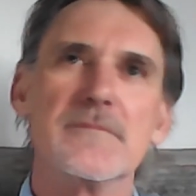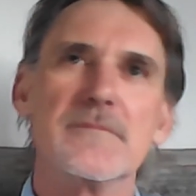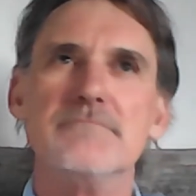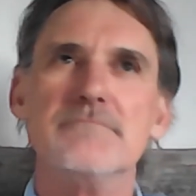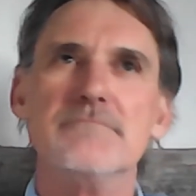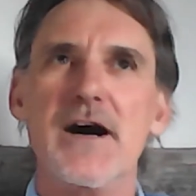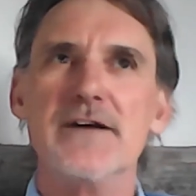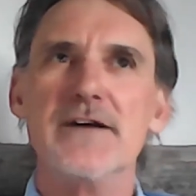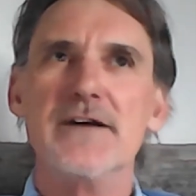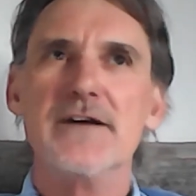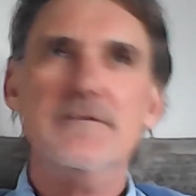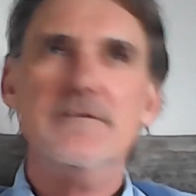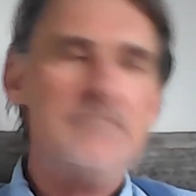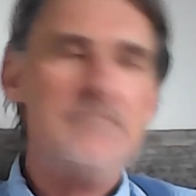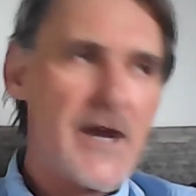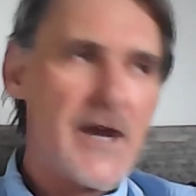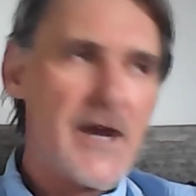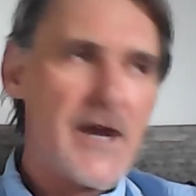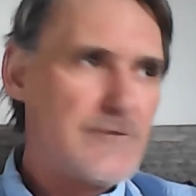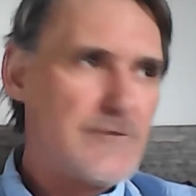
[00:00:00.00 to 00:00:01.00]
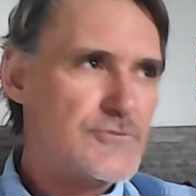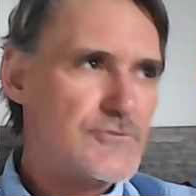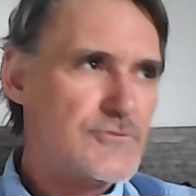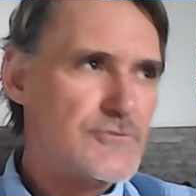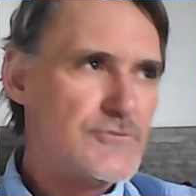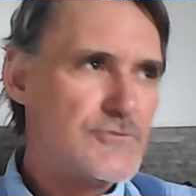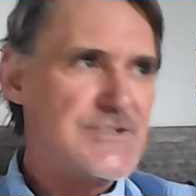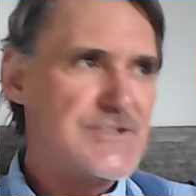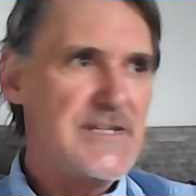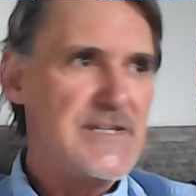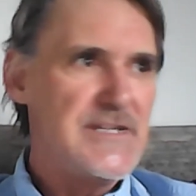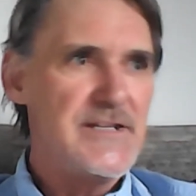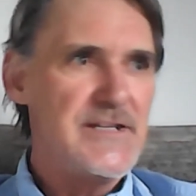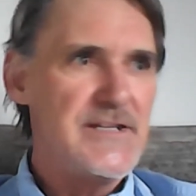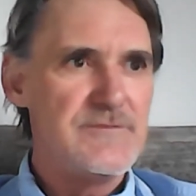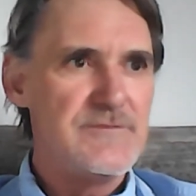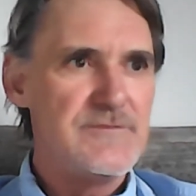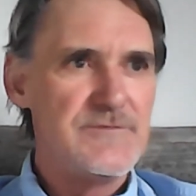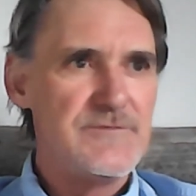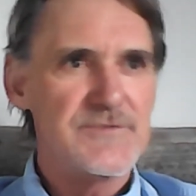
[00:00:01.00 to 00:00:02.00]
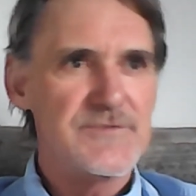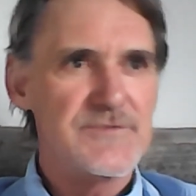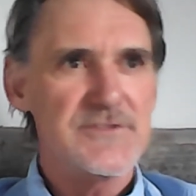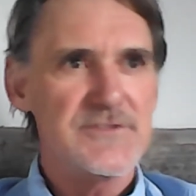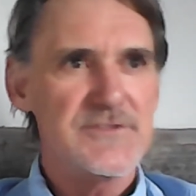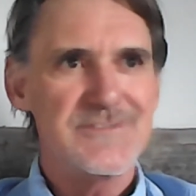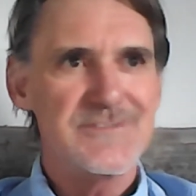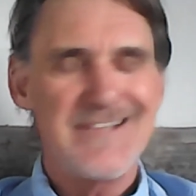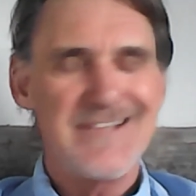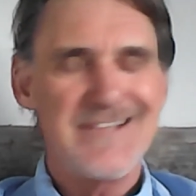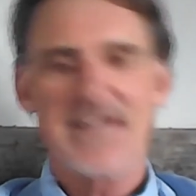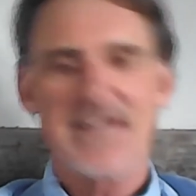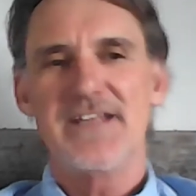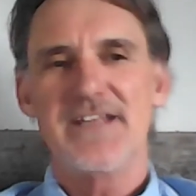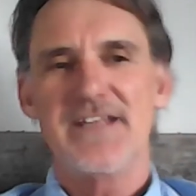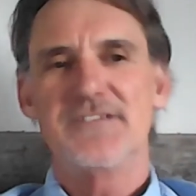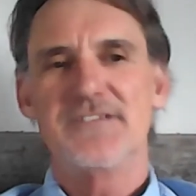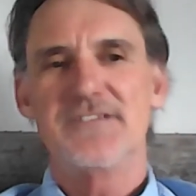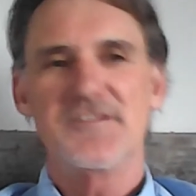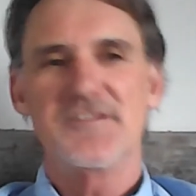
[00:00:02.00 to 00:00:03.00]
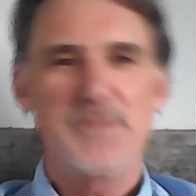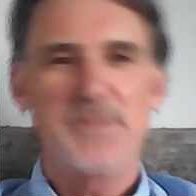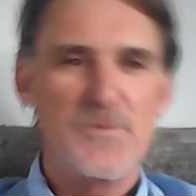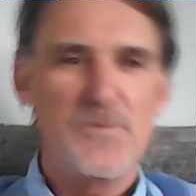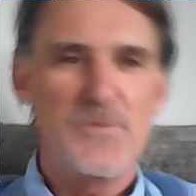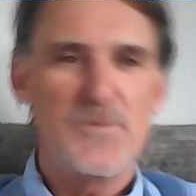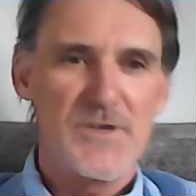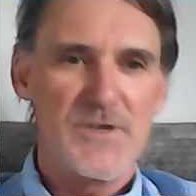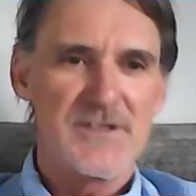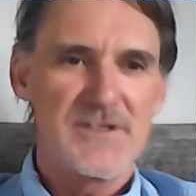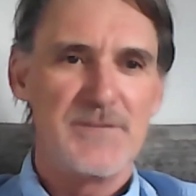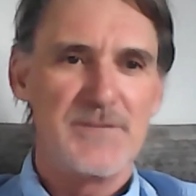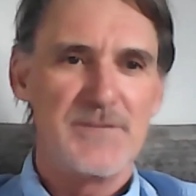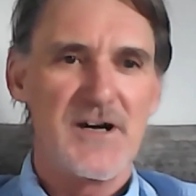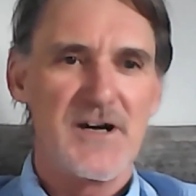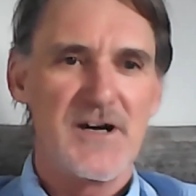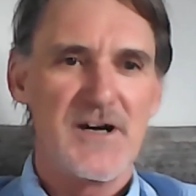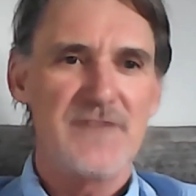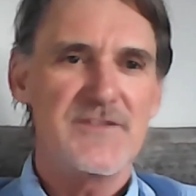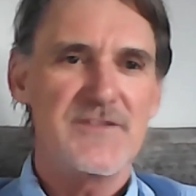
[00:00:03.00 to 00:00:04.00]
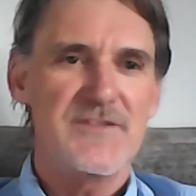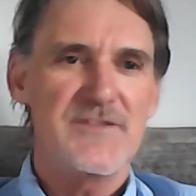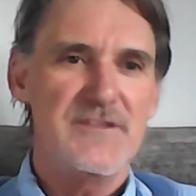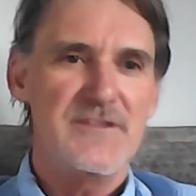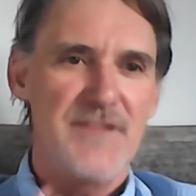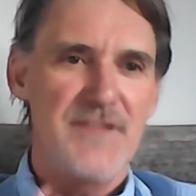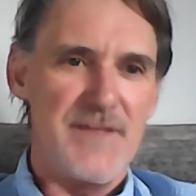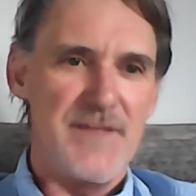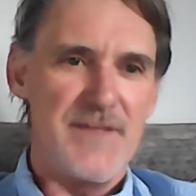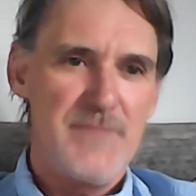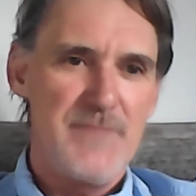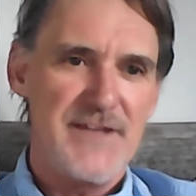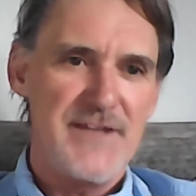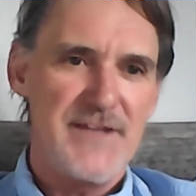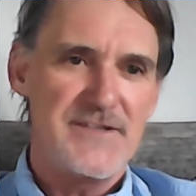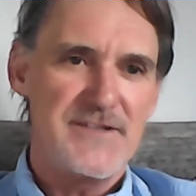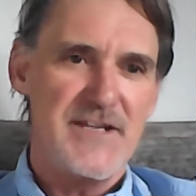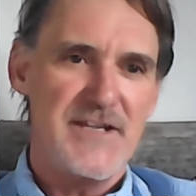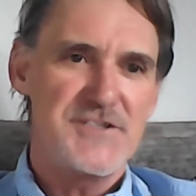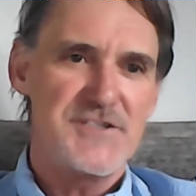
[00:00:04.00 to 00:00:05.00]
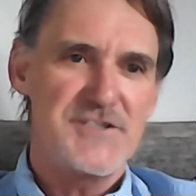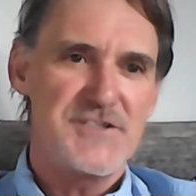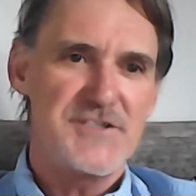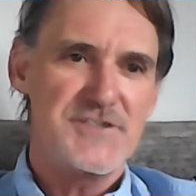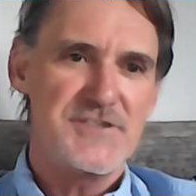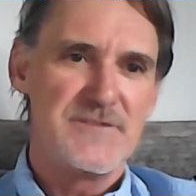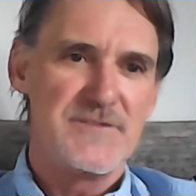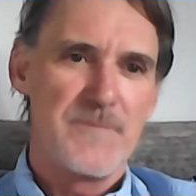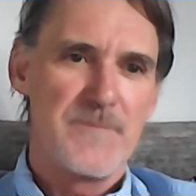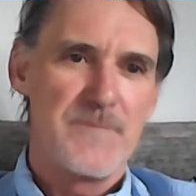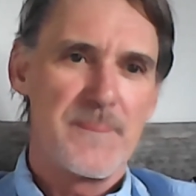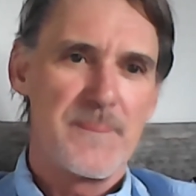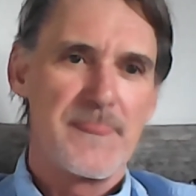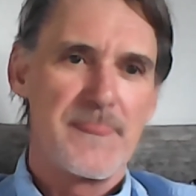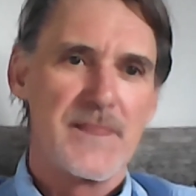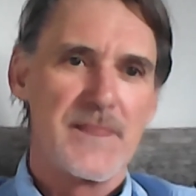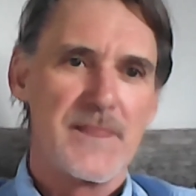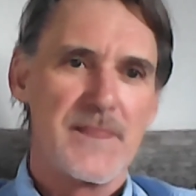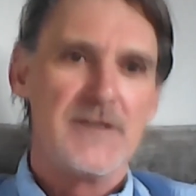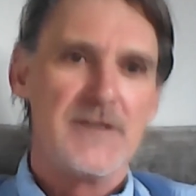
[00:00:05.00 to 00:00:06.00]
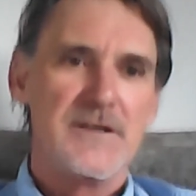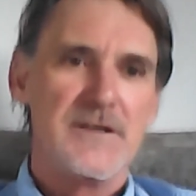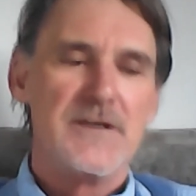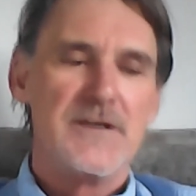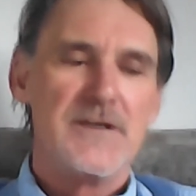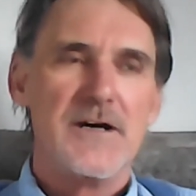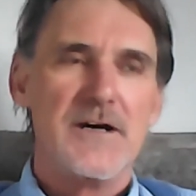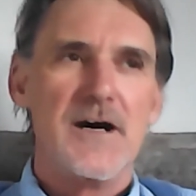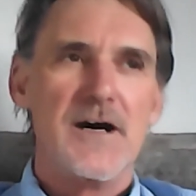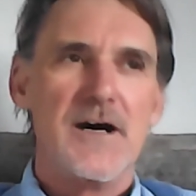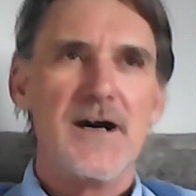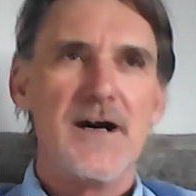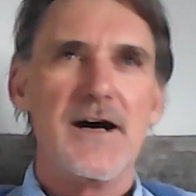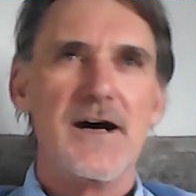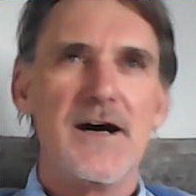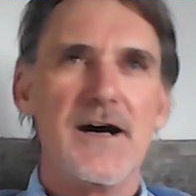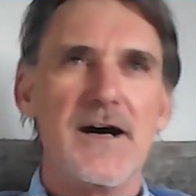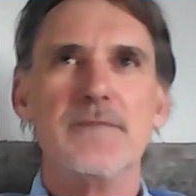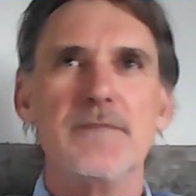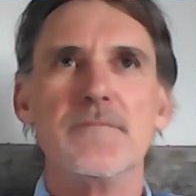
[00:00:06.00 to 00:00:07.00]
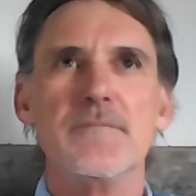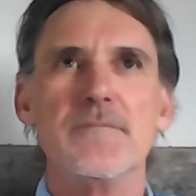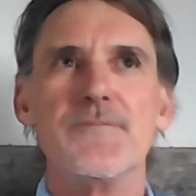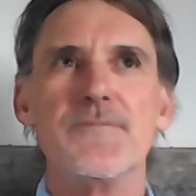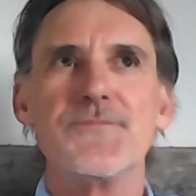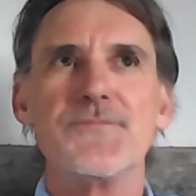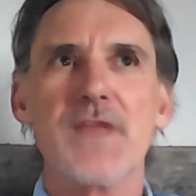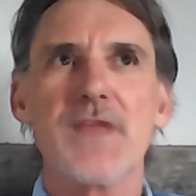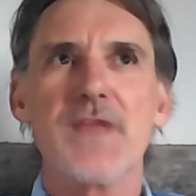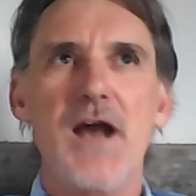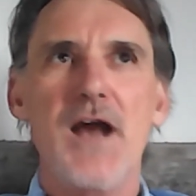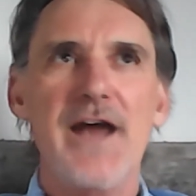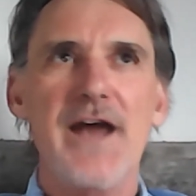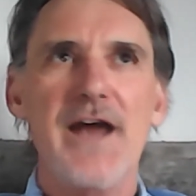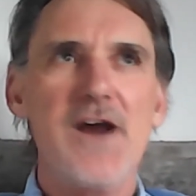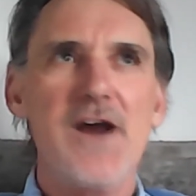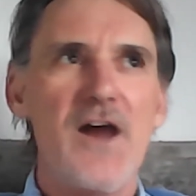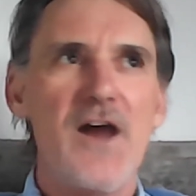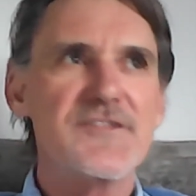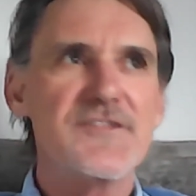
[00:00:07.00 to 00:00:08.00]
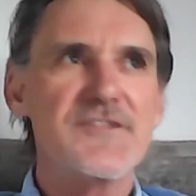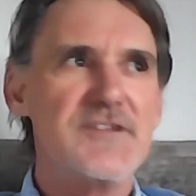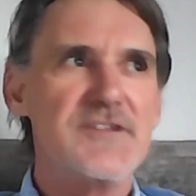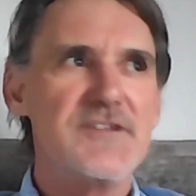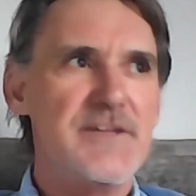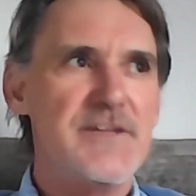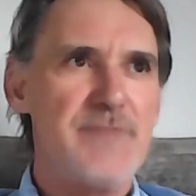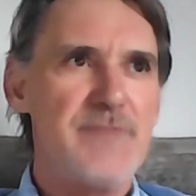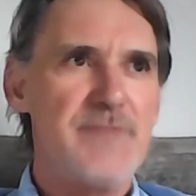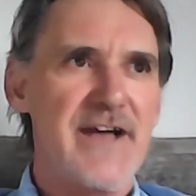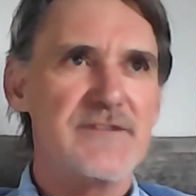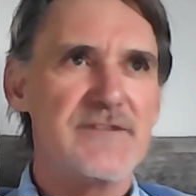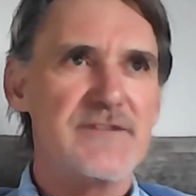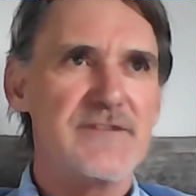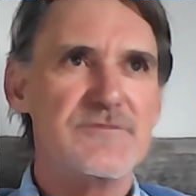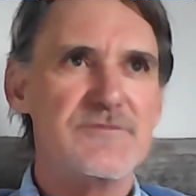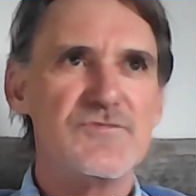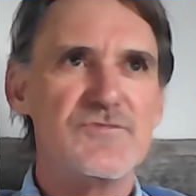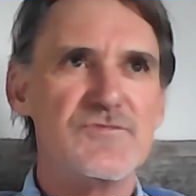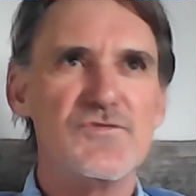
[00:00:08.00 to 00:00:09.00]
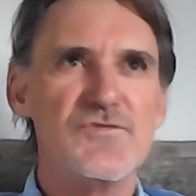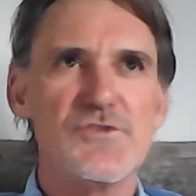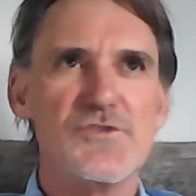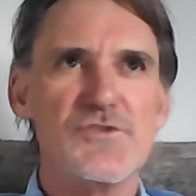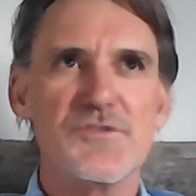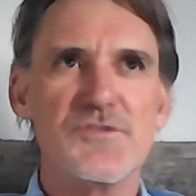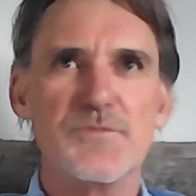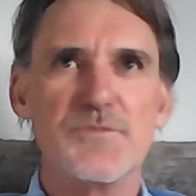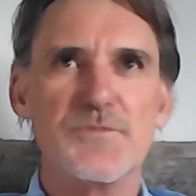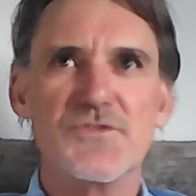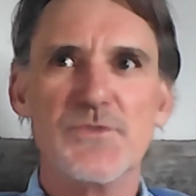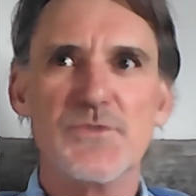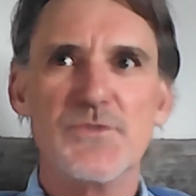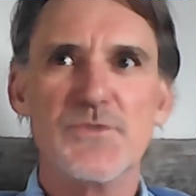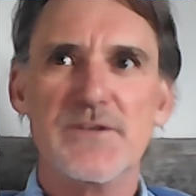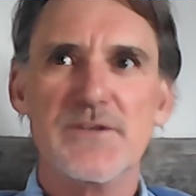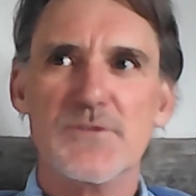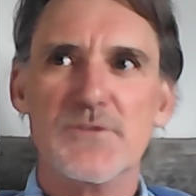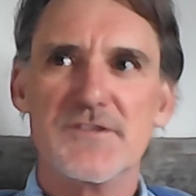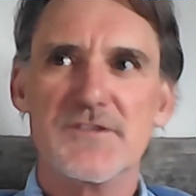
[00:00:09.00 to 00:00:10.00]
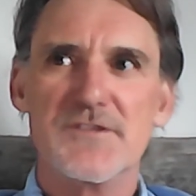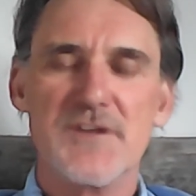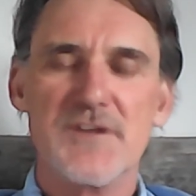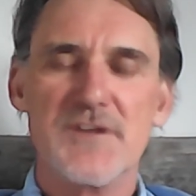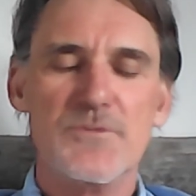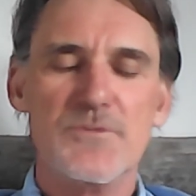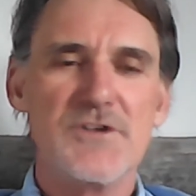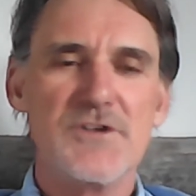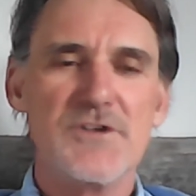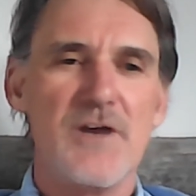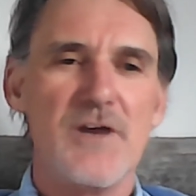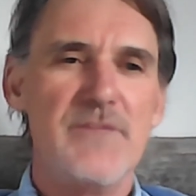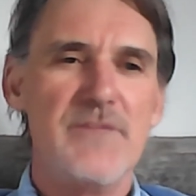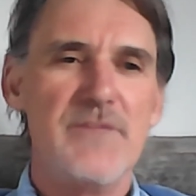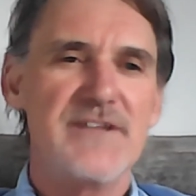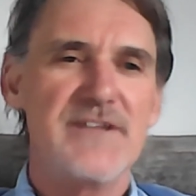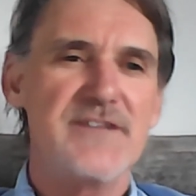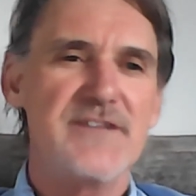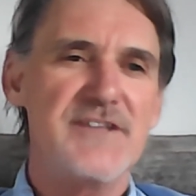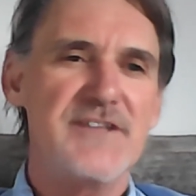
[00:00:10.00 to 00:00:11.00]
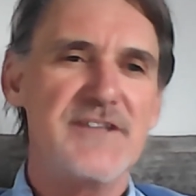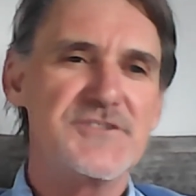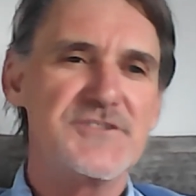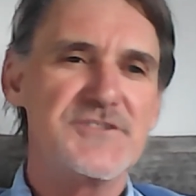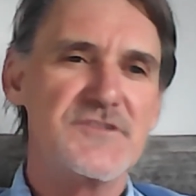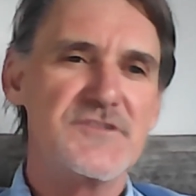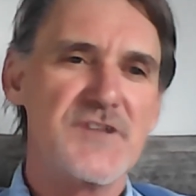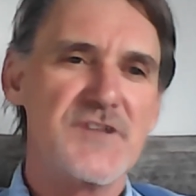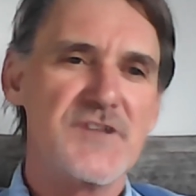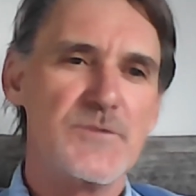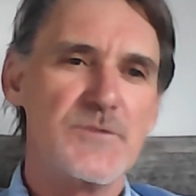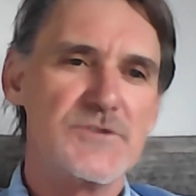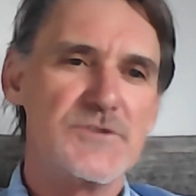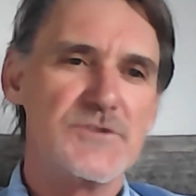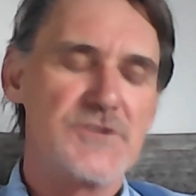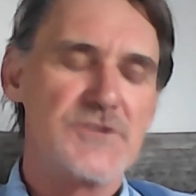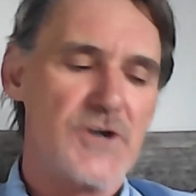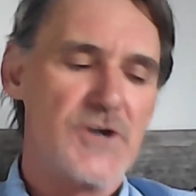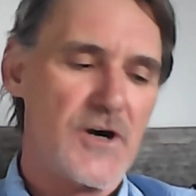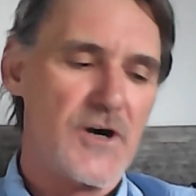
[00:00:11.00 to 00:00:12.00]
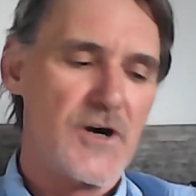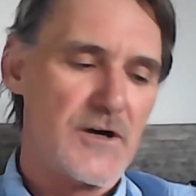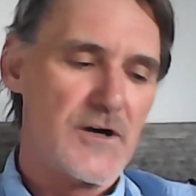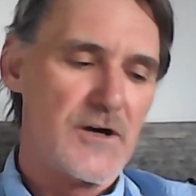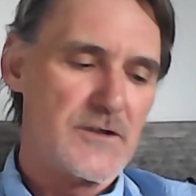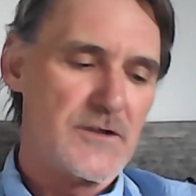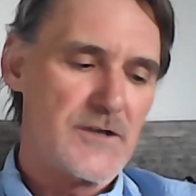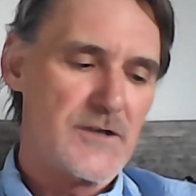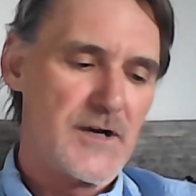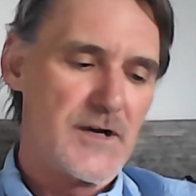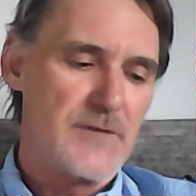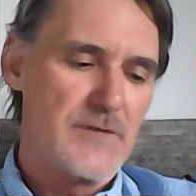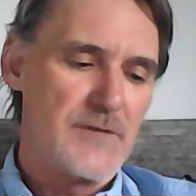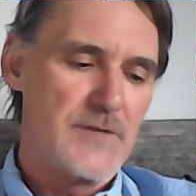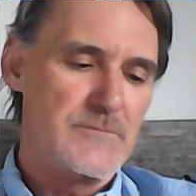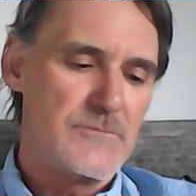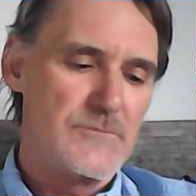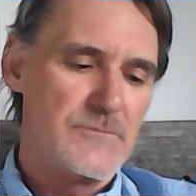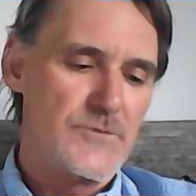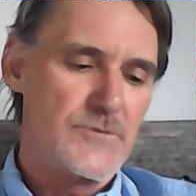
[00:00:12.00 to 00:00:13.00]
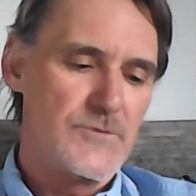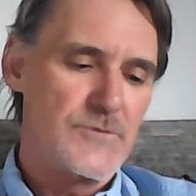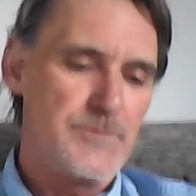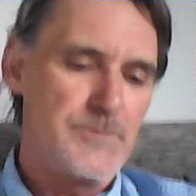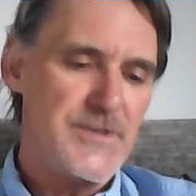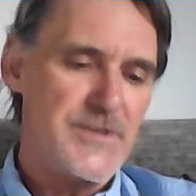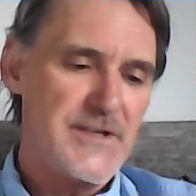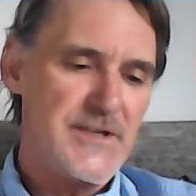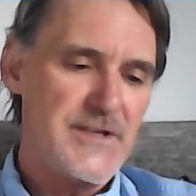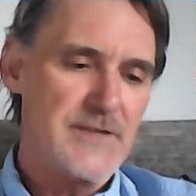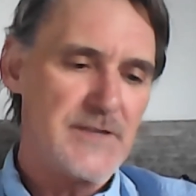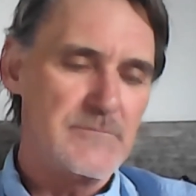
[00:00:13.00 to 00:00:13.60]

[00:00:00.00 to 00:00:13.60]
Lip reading: My routine for decades has been 1 cup of coffee, then meditation. I oscillate back and forth between what some would call meditation, some would call repeating